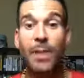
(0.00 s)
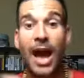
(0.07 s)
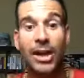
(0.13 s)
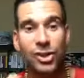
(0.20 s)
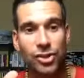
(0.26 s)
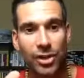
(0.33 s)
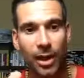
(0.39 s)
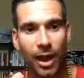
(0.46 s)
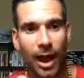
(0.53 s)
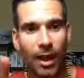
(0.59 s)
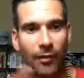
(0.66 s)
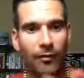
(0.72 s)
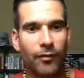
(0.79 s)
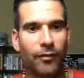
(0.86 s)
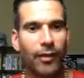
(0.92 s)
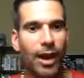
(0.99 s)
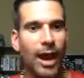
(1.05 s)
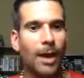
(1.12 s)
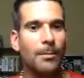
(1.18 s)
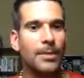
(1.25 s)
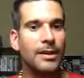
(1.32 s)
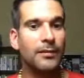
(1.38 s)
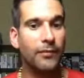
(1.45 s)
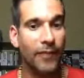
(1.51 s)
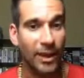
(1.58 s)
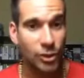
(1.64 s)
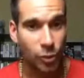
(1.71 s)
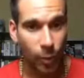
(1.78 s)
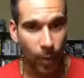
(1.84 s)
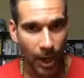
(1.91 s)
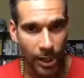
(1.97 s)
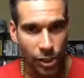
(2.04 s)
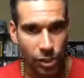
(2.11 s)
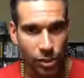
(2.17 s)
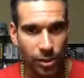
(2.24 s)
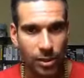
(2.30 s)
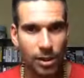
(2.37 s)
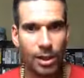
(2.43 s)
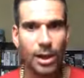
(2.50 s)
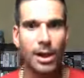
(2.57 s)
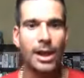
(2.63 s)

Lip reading: passionate love, infatuation,